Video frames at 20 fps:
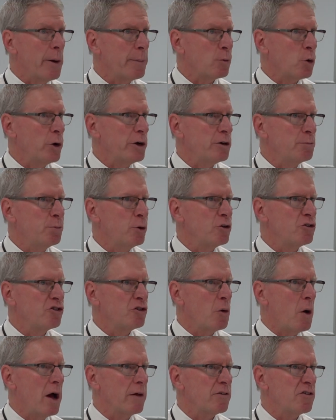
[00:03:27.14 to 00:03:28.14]
I'm going to put
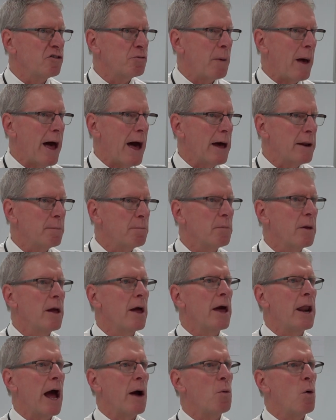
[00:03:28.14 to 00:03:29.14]
you on the spot,
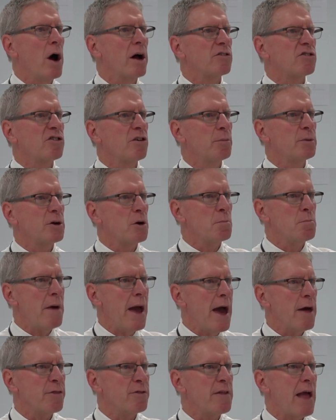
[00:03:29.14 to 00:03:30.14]
and I want some of your
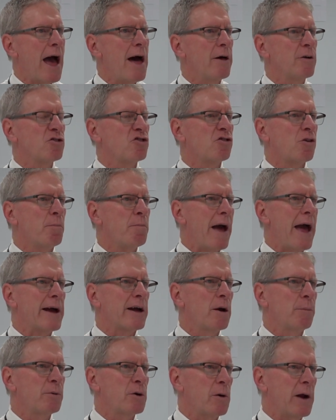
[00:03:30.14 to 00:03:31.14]
math knowledge to
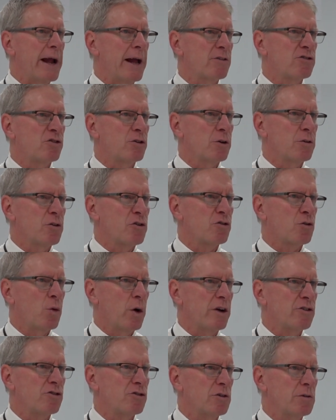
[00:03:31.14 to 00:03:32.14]
back up your answer to this
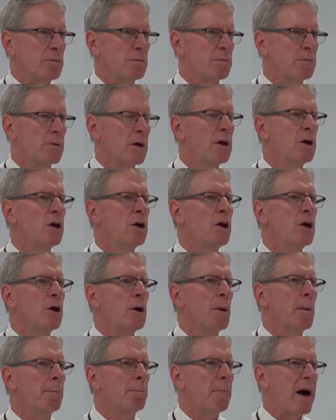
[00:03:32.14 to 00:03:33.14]
question.
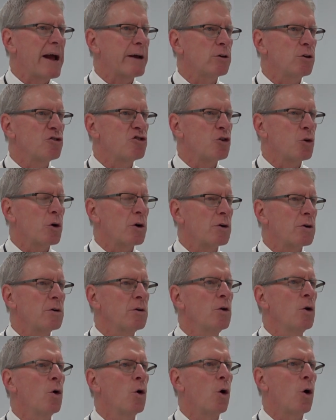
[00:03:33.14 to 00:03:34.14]
Michael
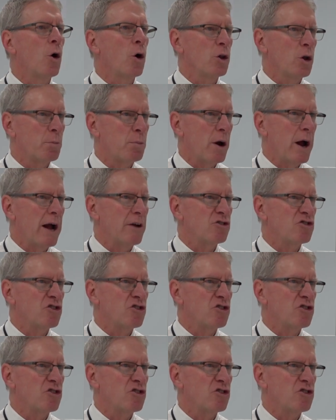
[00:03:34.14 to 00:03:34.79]
Jordan or LeBron